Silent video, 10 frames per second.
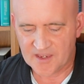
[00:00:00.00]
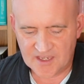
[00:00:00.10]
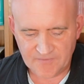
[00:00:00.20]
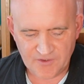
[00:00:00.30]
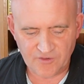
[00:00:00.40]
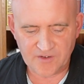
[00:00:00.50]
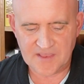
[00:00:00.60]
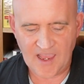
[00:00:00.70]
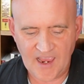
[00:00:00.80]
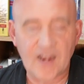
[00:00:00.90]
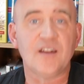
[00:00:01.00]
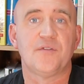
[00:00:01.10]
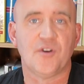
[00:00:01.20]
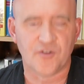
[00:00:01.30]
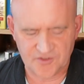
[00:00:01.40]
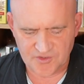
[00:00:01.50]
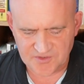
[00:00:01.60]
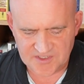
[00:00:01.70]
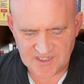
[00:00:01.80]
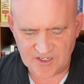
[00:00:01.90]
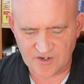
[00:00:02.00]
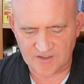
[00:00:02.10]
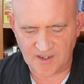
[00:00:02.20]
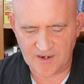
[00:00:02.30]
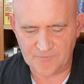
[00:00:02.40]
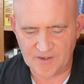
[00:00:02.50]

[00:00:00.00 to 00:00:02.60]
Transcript: give you into the hand of those who seek your life,